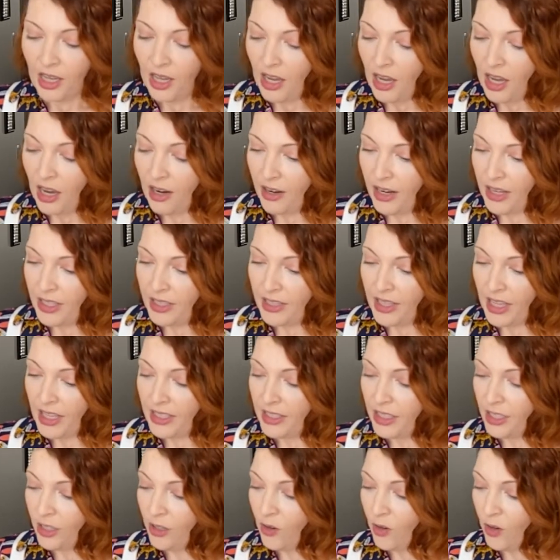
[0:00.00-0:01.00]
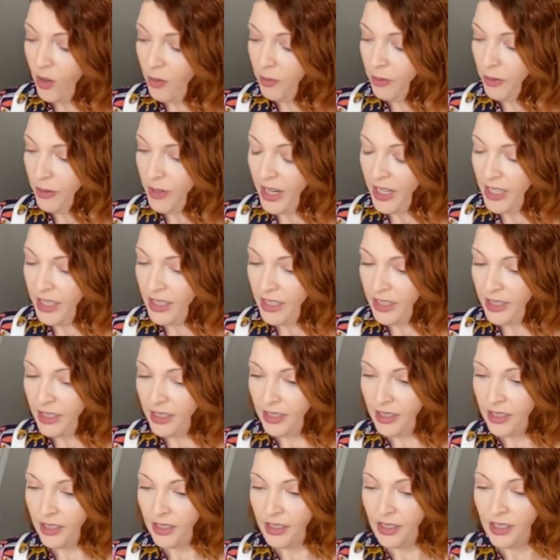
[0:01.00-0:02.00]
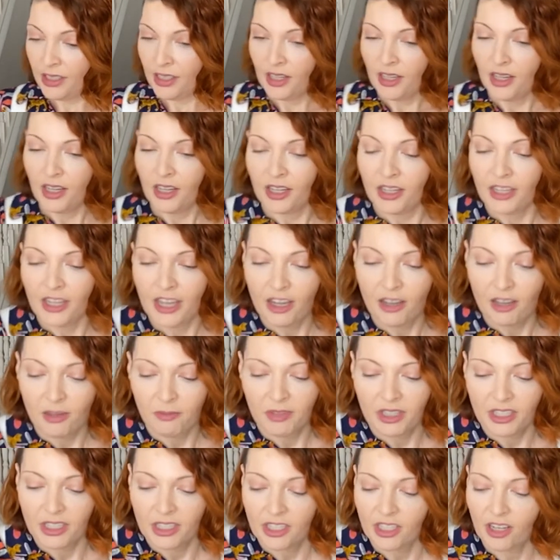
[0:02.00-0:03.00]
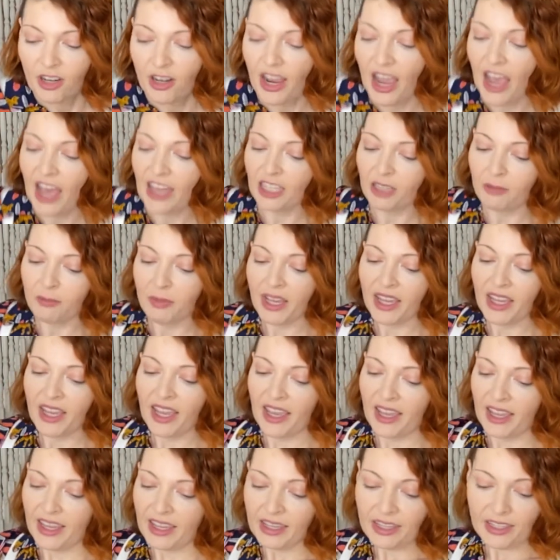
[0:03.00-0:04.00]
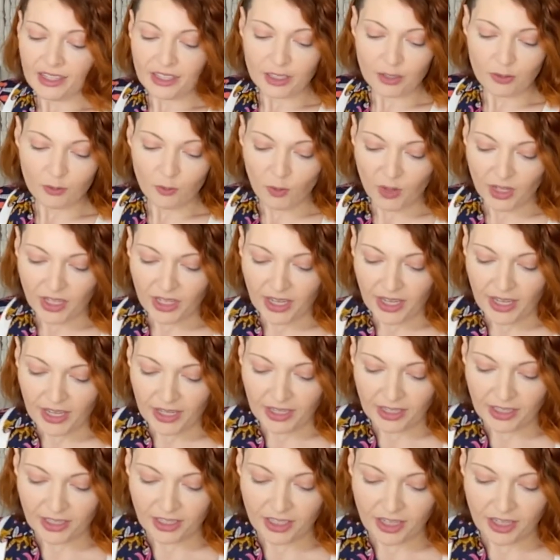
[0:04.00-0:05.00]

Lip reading: Alright, that's incorporated. Now I'm going to start adding my eggs, one egg at a